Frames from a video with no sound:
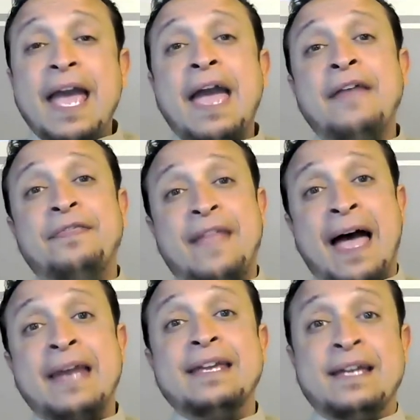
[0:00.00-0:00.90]
and
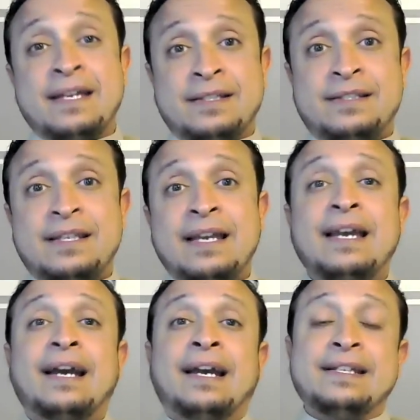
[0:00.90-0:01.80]
that is
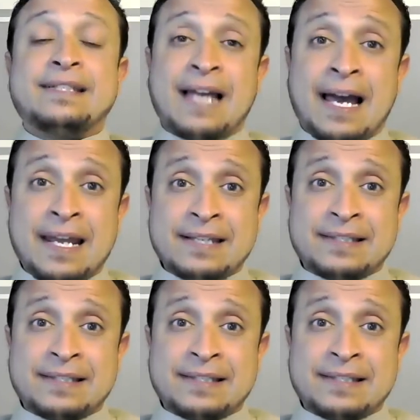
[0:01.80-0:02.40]
Isa alayhi